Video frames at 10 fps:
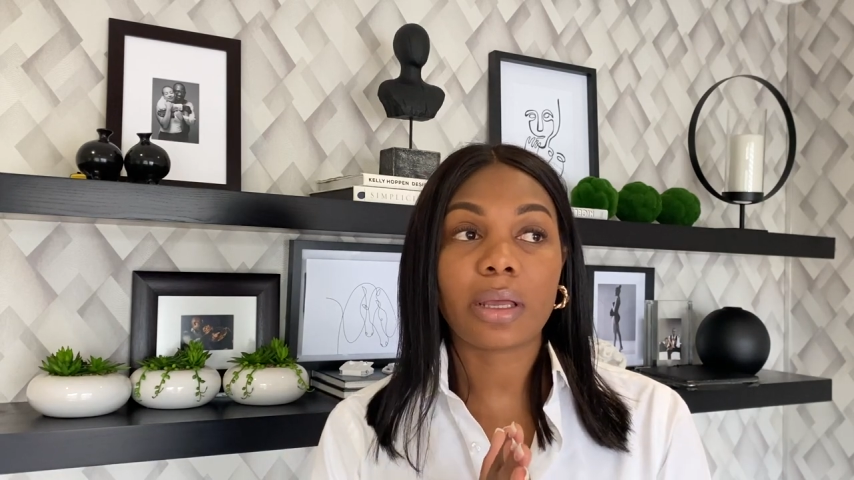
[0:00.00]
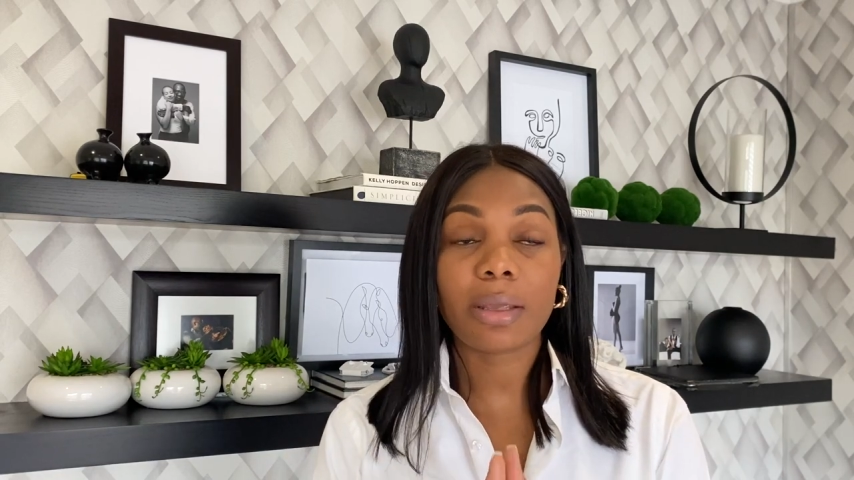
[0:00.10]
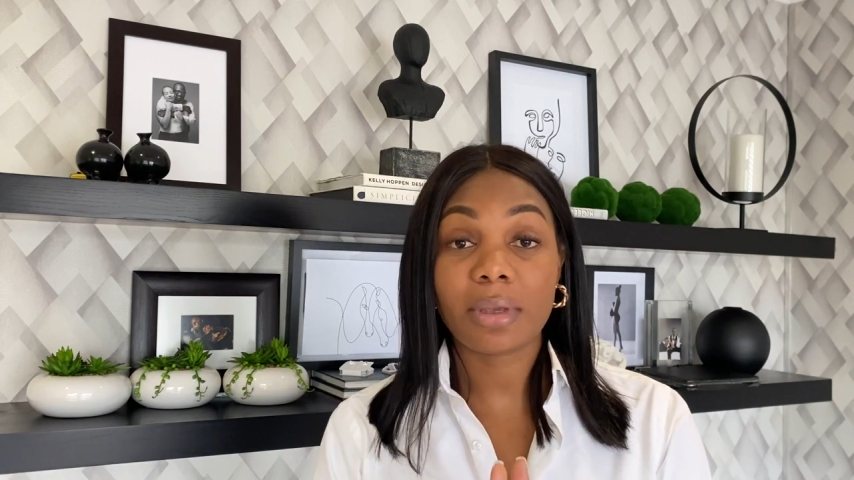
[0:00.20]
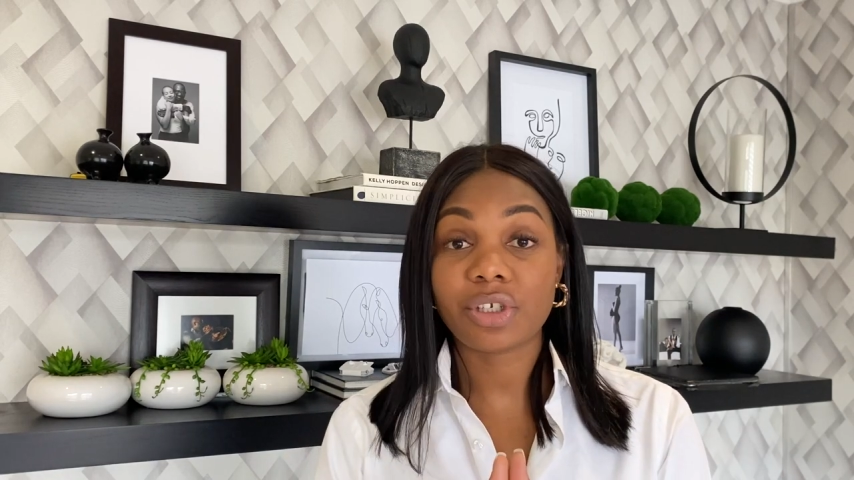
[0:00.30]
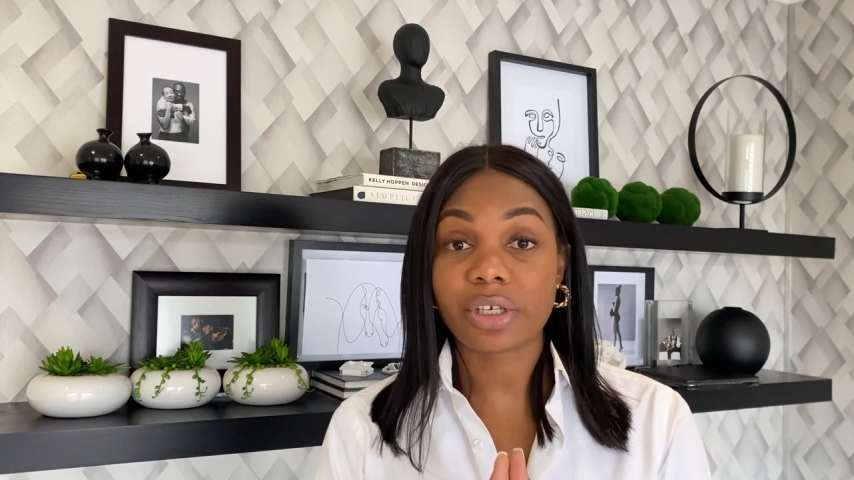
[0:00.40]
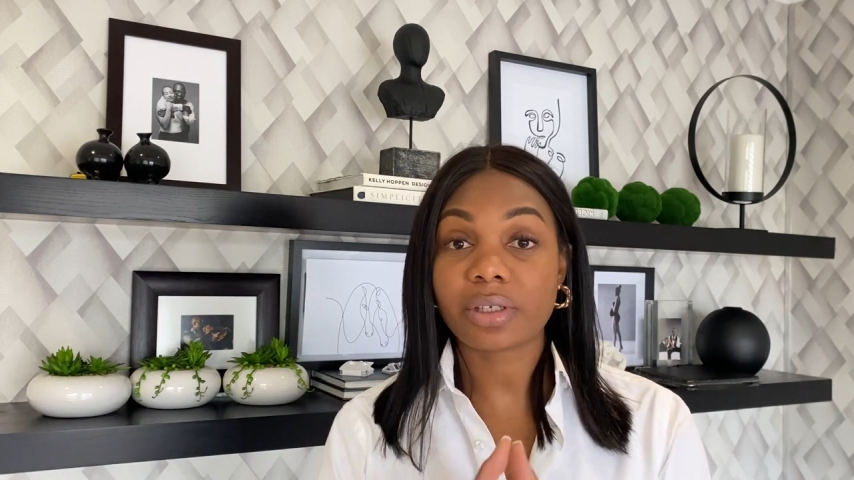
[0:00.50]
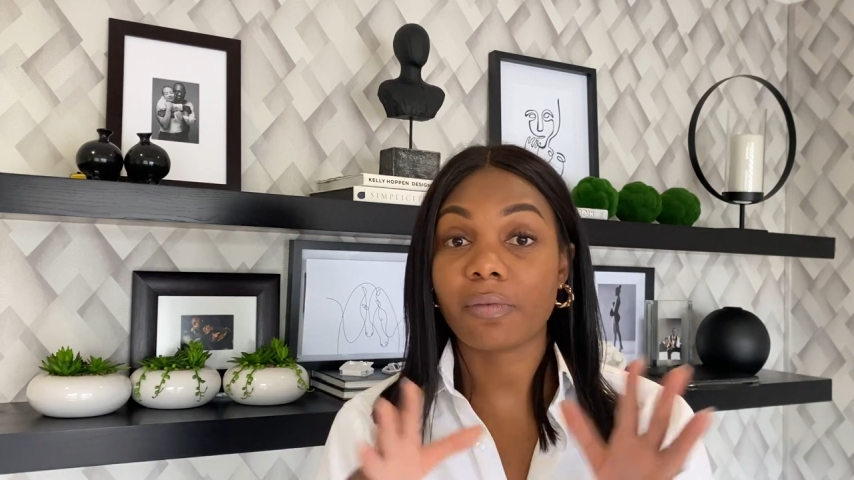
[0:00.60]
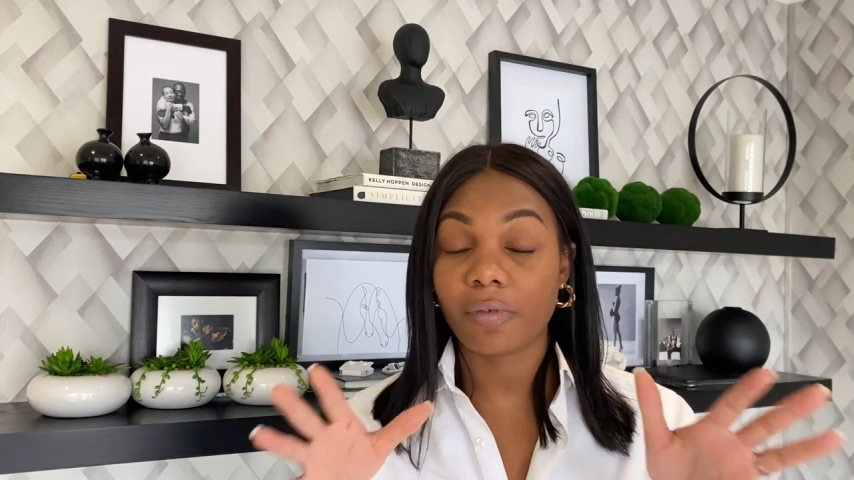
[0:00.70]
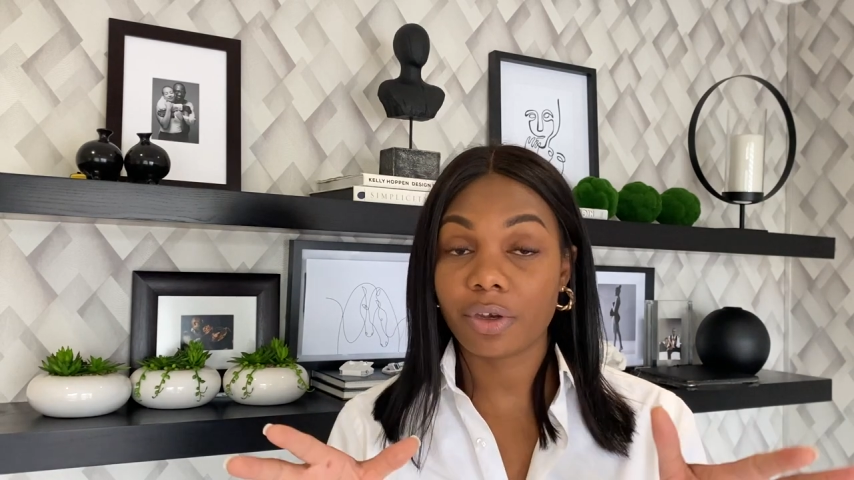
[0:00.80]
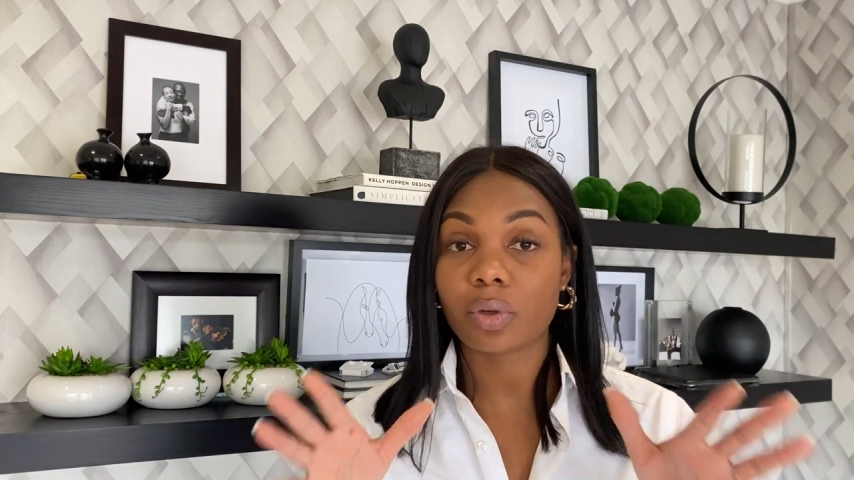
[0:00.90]
images
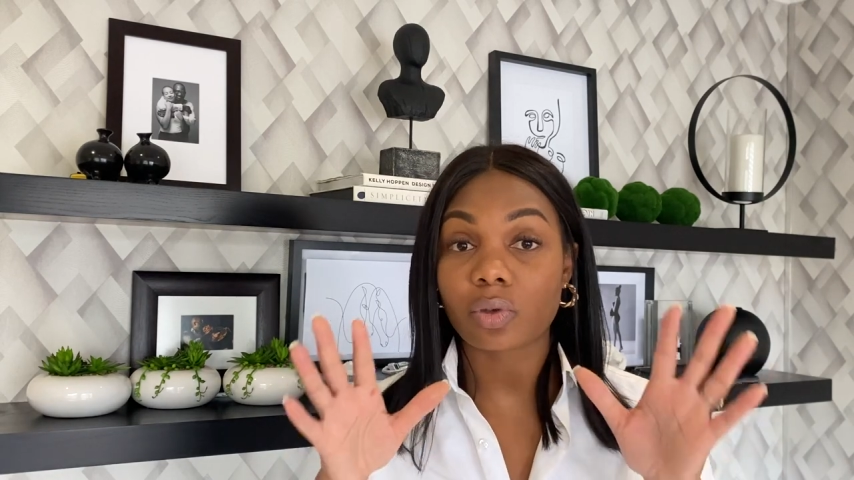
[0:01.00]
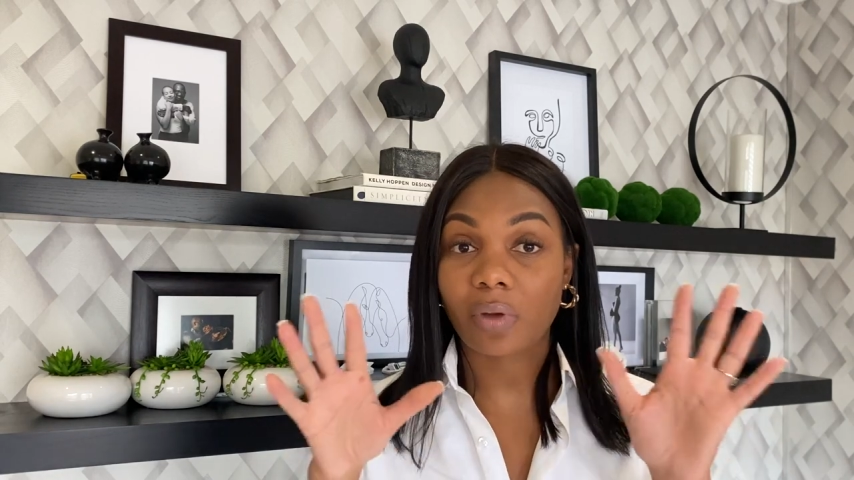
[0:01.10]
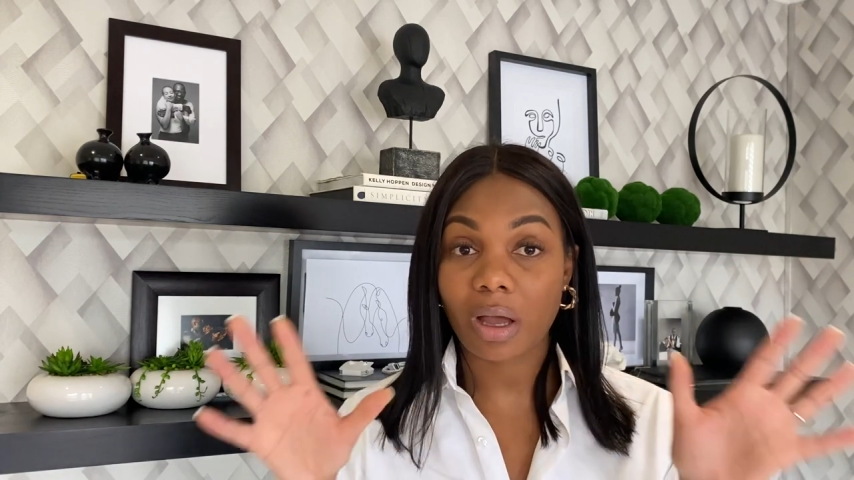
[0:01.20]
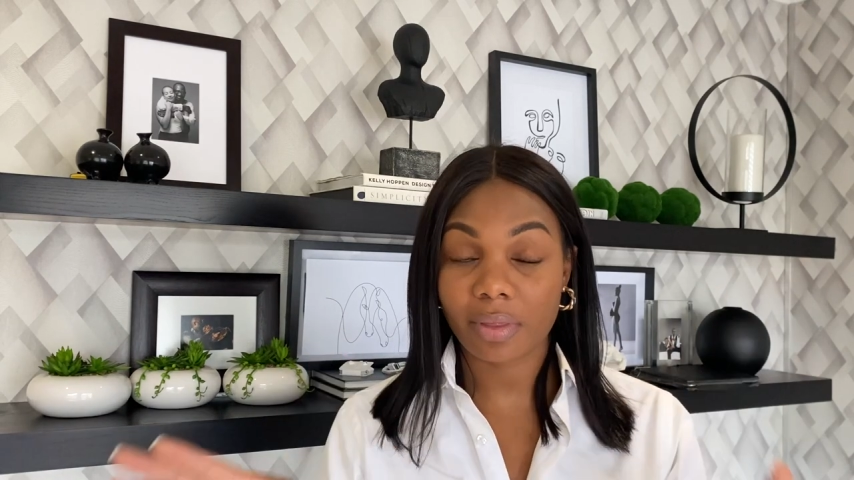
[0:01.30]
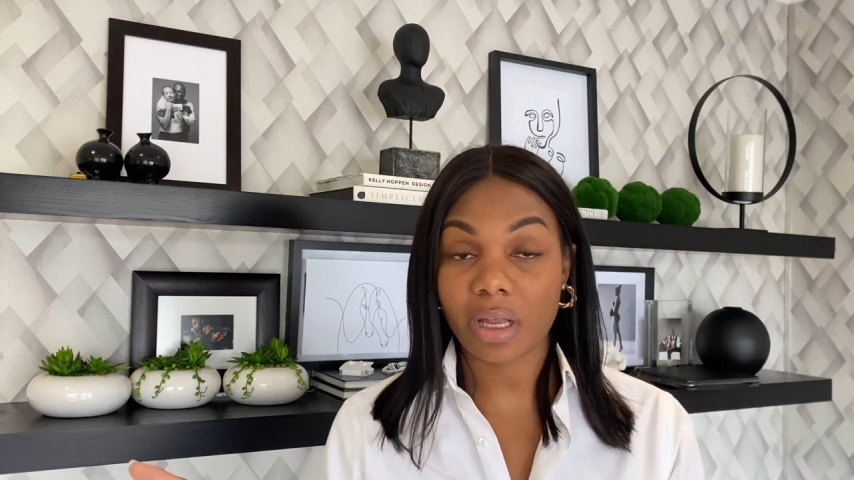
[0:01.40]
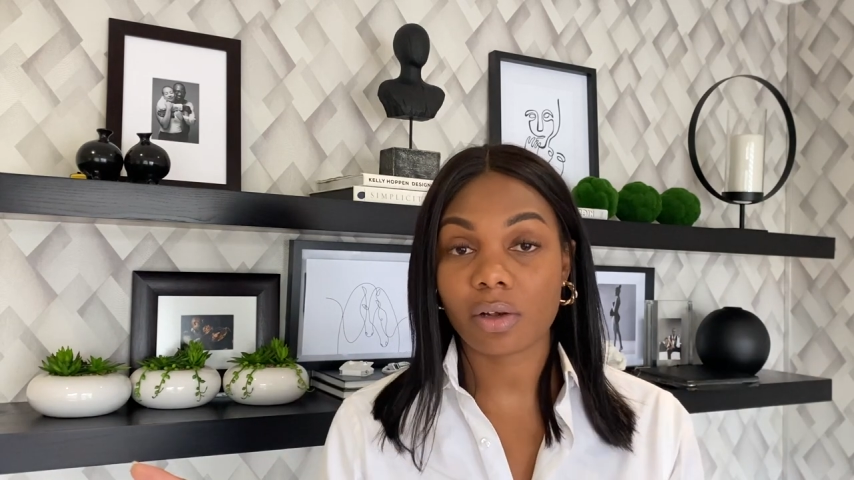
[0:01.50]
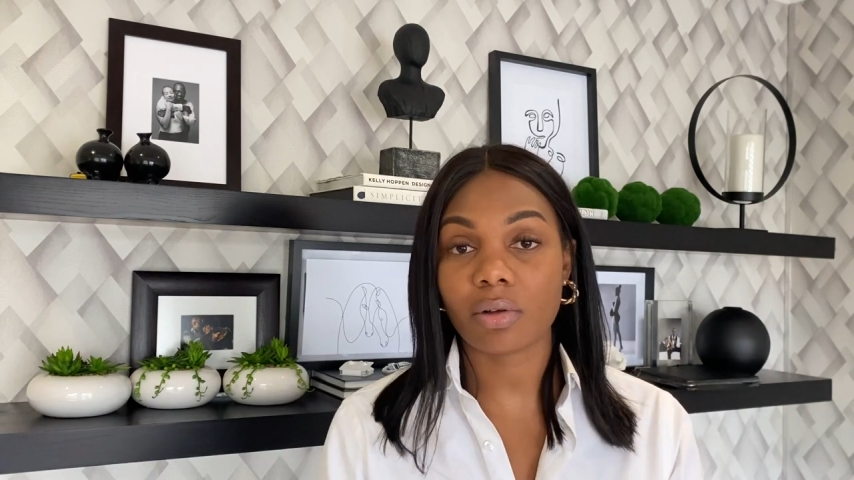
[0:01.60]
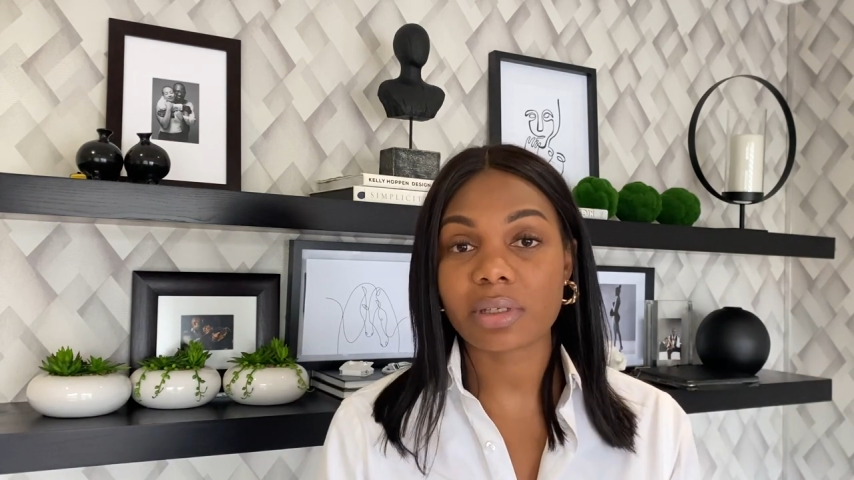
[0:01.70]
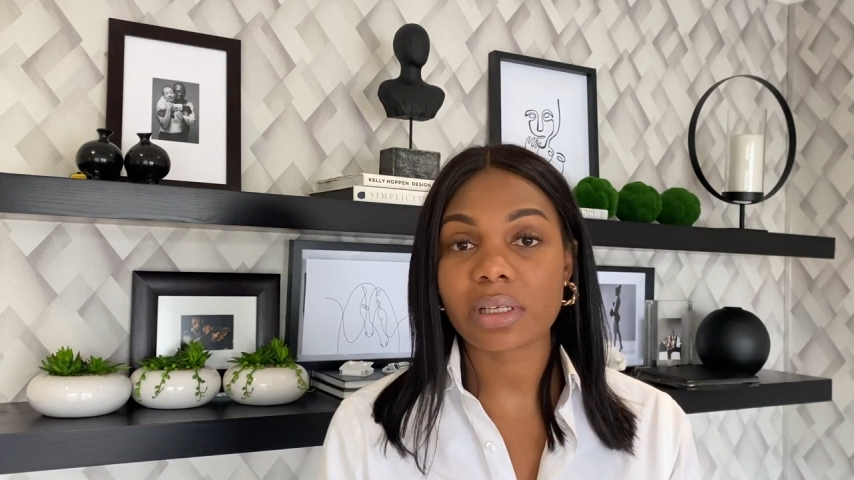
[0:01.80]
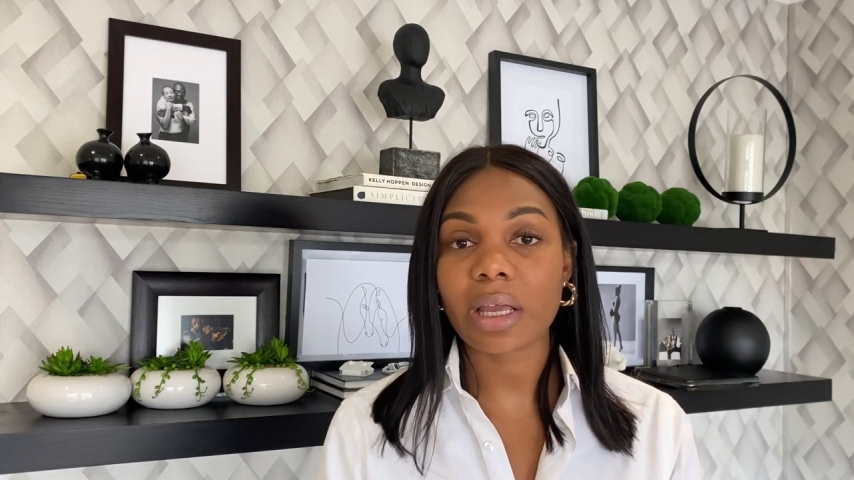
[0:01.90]
and videos of how that
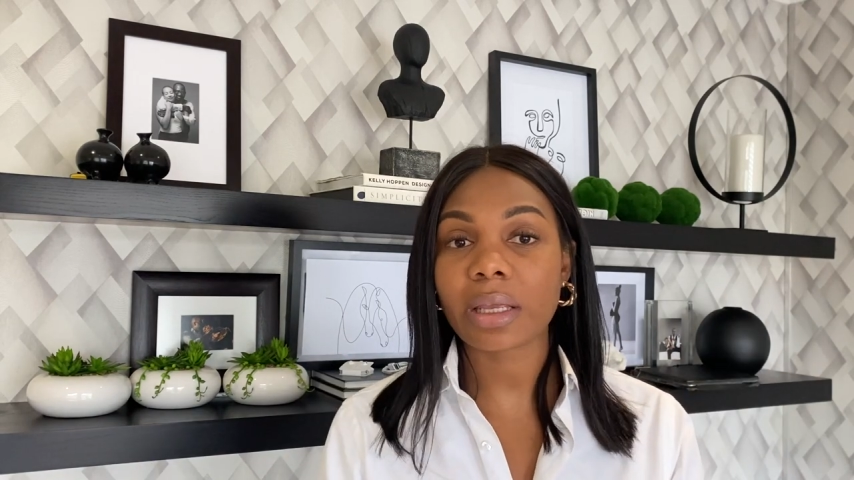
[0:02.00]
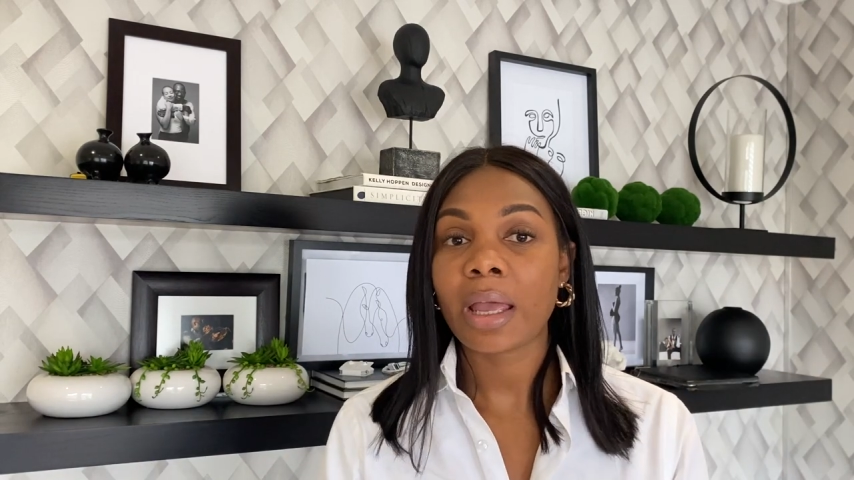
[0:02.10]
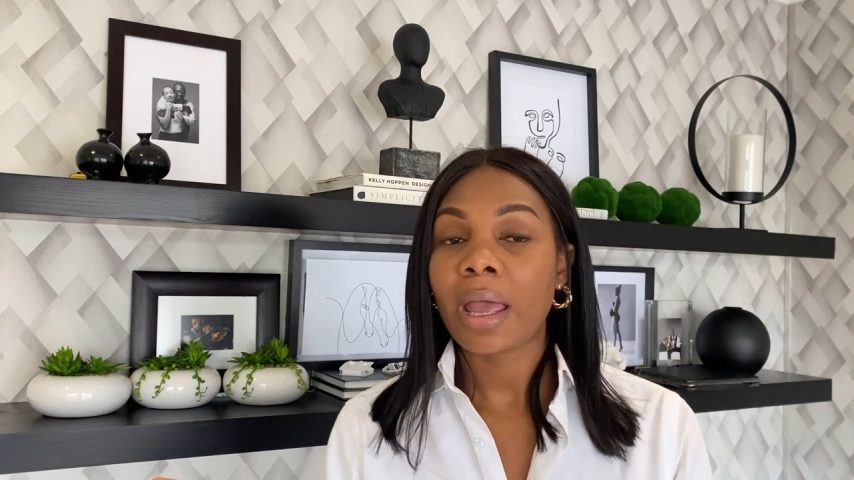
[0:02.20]
looks like,